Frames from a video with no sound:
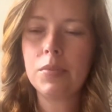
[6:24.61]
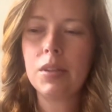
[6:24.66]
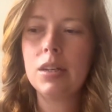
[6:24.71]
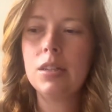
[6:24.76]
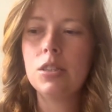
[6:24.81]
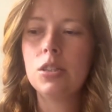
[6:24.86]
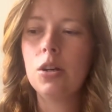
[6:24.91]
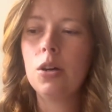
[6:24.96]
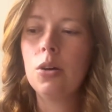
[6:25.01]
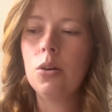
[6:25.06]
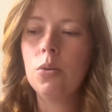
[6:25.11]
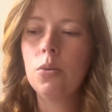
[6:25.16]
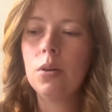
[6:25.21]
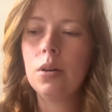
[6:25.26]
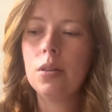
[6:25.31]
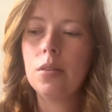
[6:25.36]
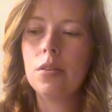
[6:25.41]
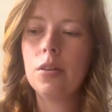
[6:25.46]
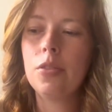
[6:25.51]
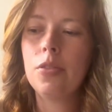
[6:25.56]
And so
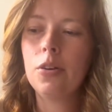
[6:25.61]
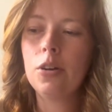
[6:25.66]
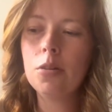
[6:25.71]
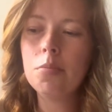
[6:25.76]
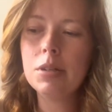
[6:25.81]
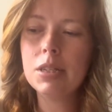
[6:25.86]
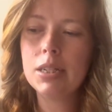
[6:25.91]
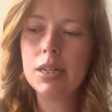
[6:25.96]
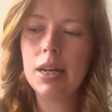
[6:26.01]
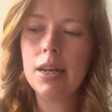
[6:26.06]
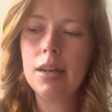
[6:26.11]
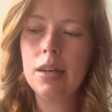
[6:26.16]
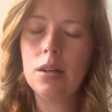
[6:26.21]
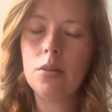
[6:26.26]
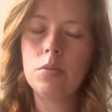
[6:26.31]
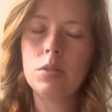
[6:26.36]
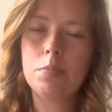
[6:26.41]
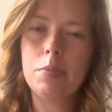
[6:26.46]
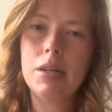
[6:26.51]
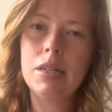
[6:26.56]
the third
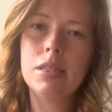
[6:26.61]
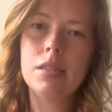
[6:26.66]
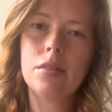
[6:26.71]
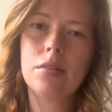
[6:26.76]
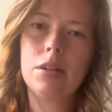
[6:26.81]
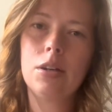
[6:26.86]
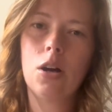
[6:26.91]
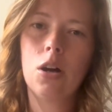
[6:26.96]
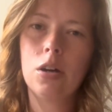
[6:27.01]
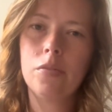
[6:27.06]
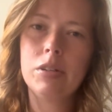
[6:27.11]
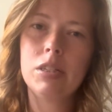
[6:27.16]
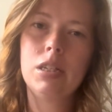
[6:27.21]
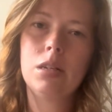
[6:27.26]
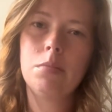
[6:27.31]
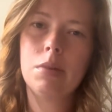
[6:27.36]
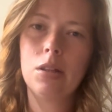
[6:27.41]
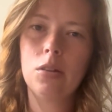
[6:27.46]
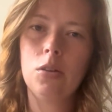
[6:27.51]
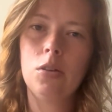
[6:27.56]
mistake was basically
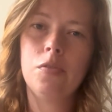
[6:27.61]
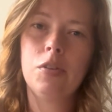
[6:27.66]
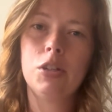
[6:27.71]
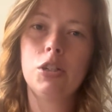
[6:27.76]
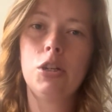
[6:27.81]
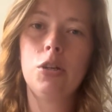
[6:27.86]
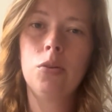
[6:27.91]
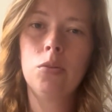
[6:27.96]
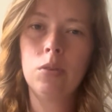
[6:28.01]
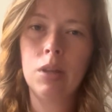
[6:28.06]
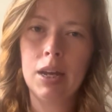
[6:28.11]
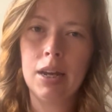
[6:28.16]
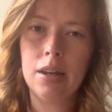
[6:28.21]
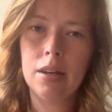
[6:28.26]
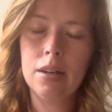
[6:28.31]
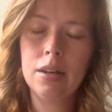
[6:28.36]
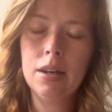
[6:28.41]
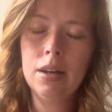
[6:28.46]
harvesting my loofah too late.